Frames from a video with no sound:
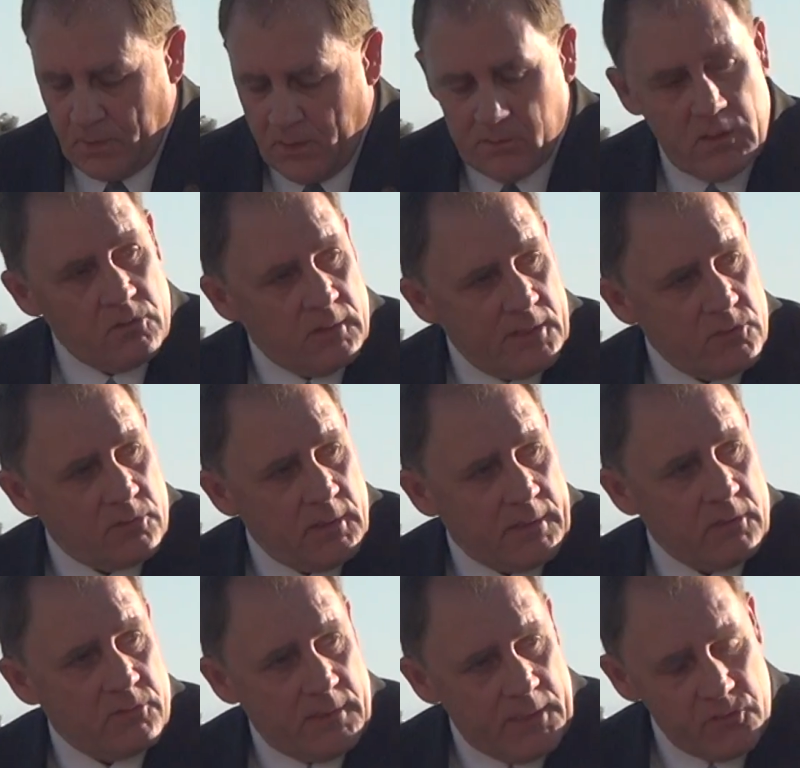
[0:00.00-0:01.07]
These
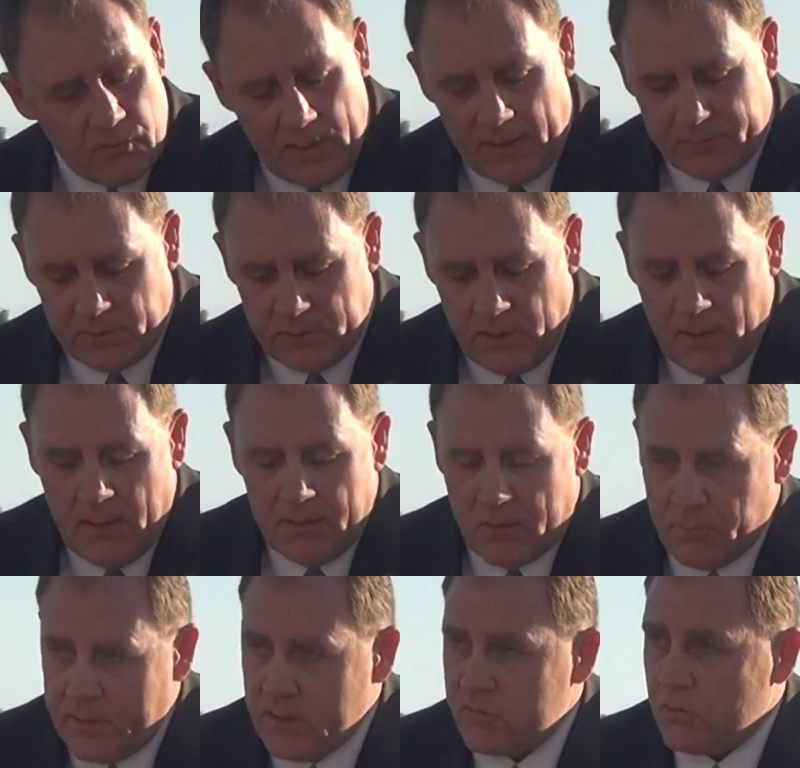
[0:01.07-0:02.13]
legislators then drafted the
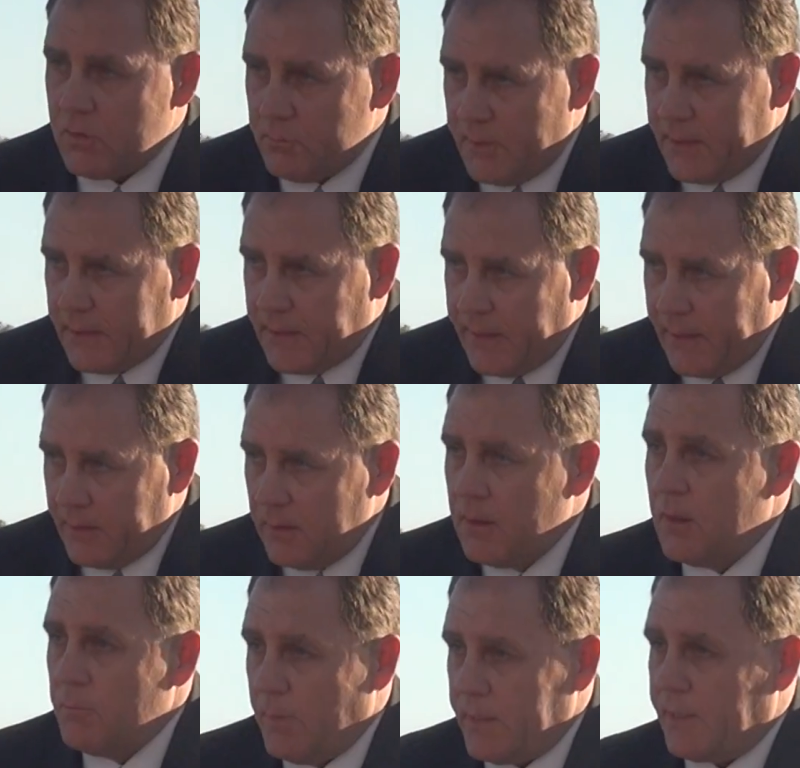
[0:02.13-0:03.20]
Minnesota
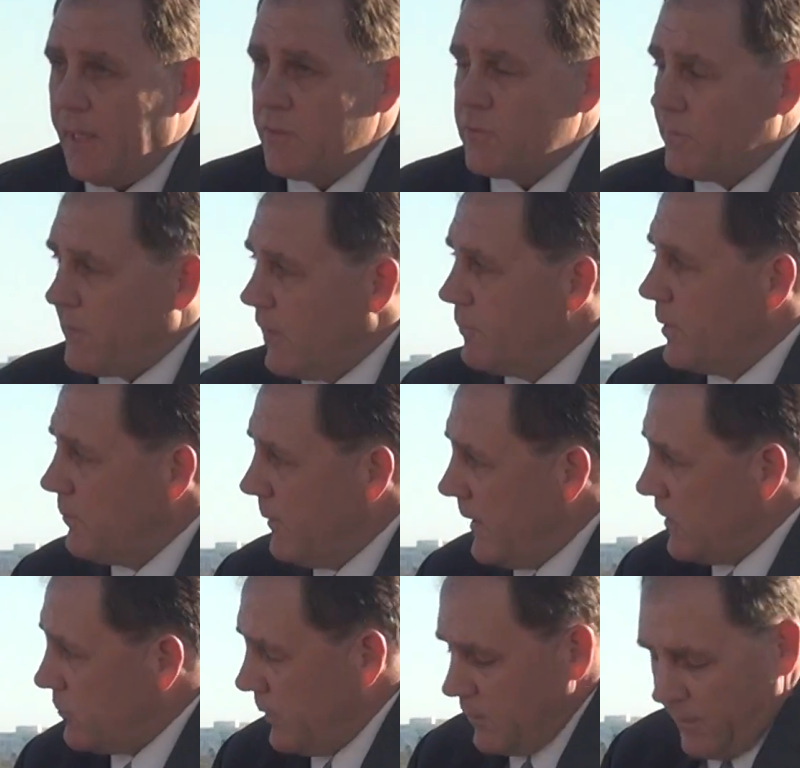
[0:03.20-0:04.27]
Medication Therapy
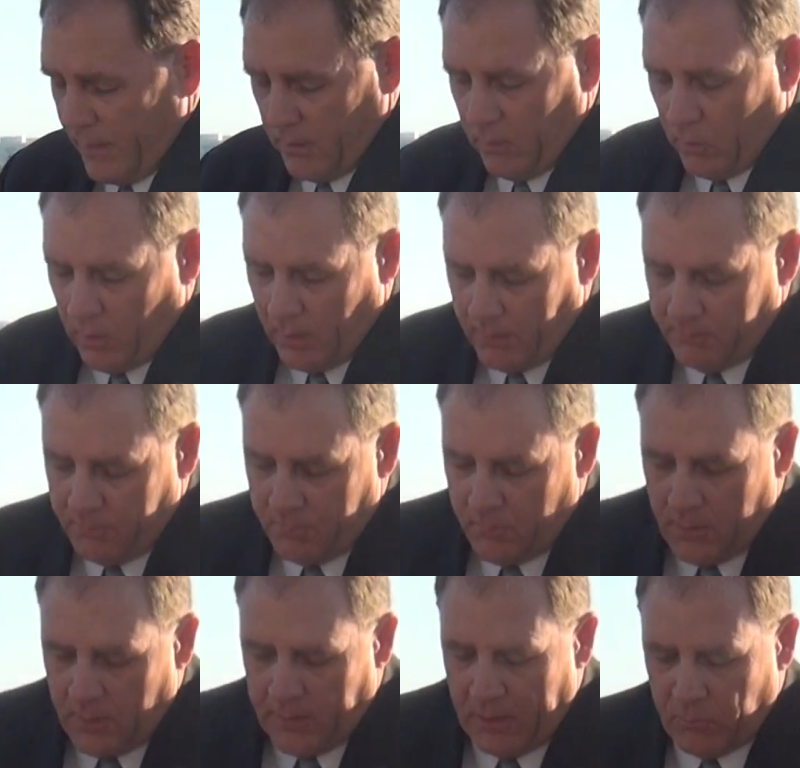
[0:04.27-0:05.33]
Management Care Law,
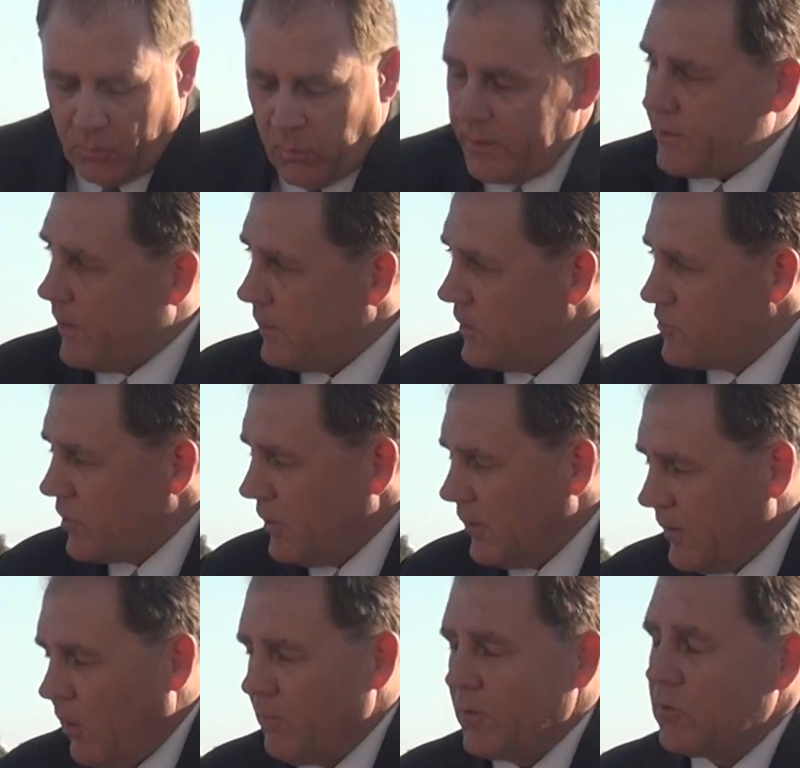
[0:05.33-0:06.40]
and we worked diligently
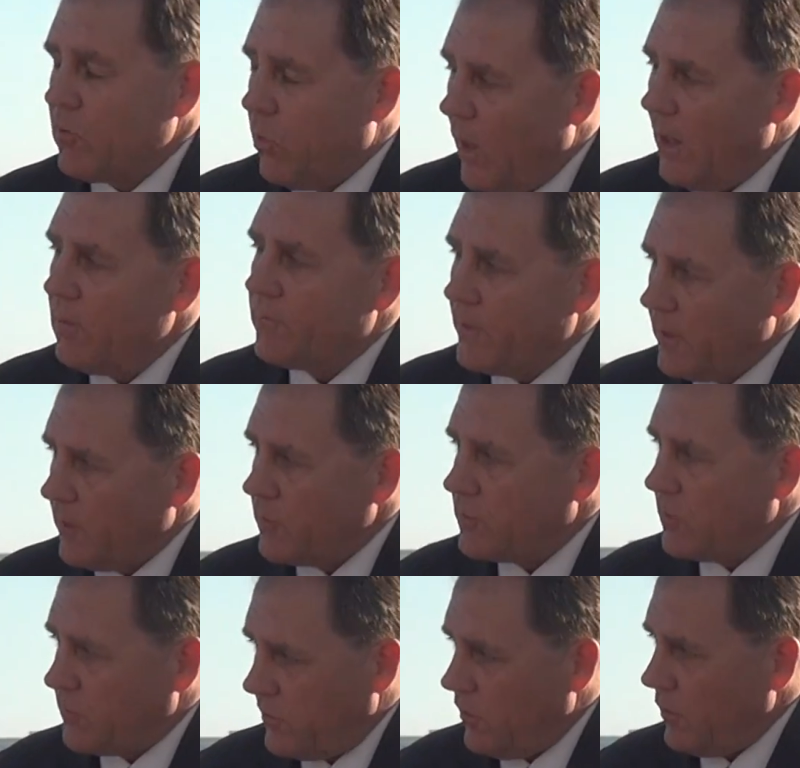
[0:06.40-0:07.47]
over 12 years to
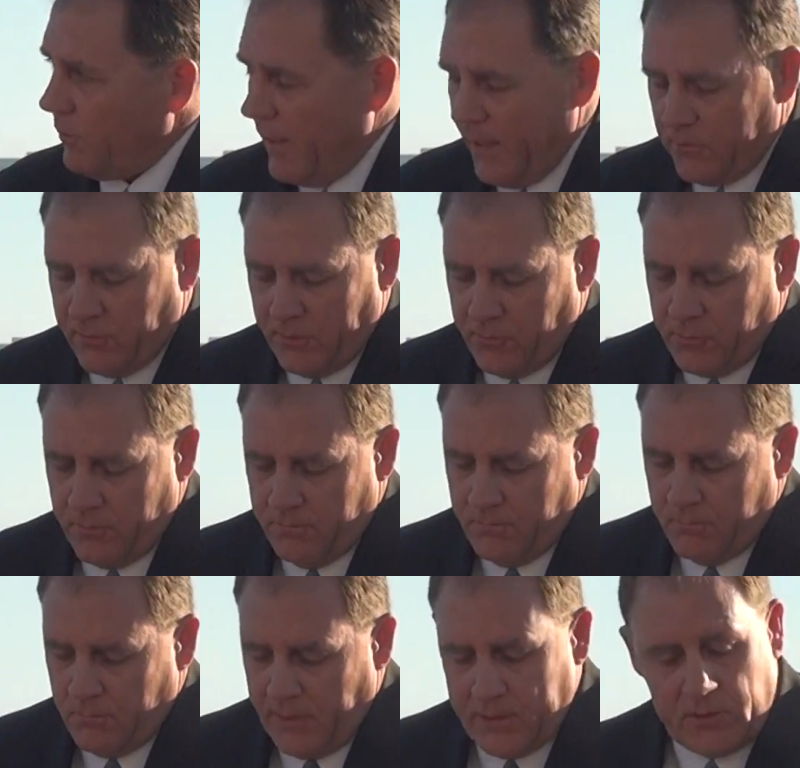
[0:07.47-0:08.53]
secure passage
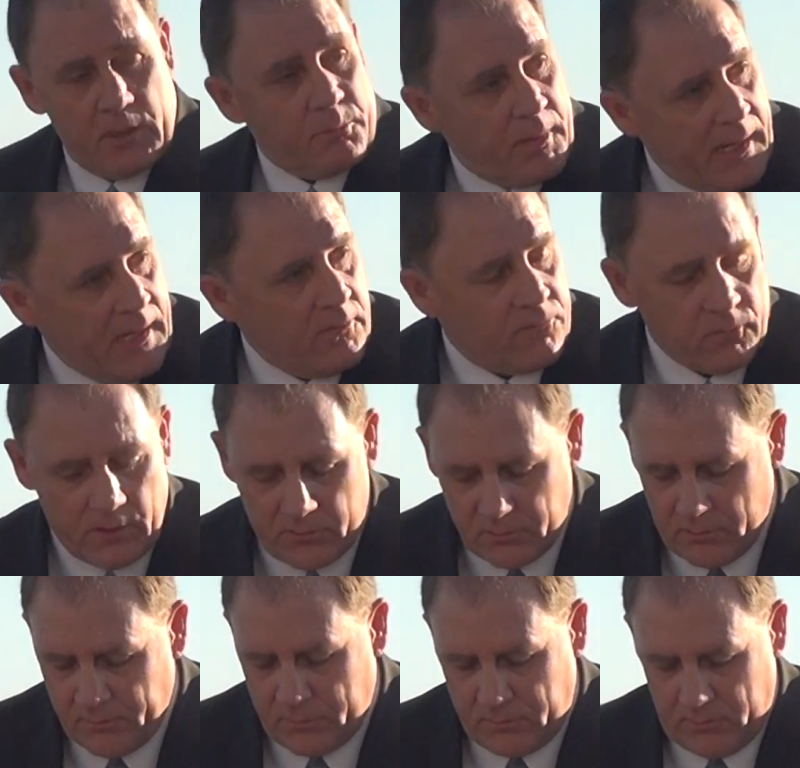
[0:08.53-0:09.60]
and to get paid for our
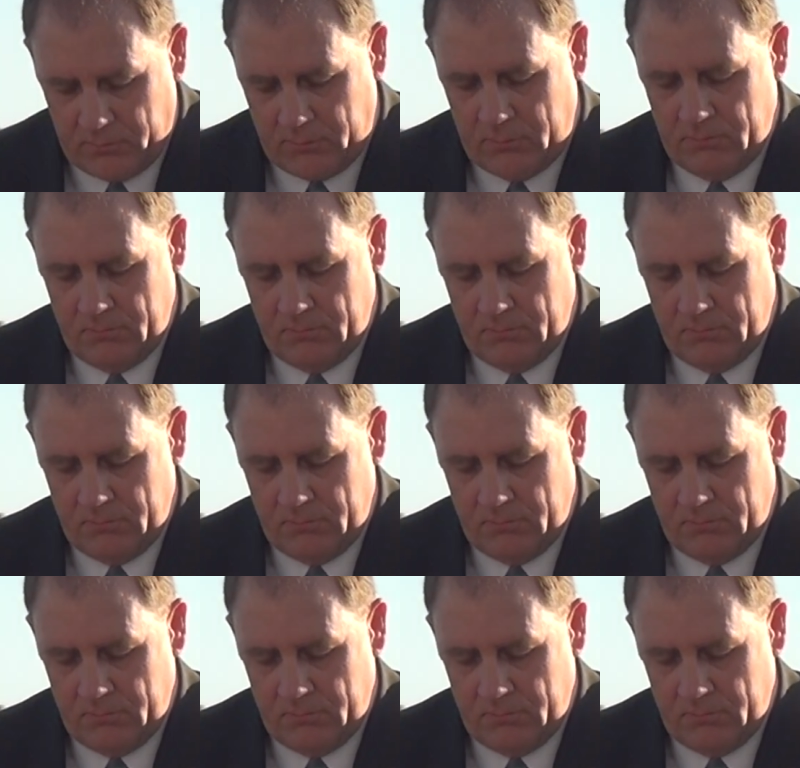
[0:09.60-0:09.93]
services.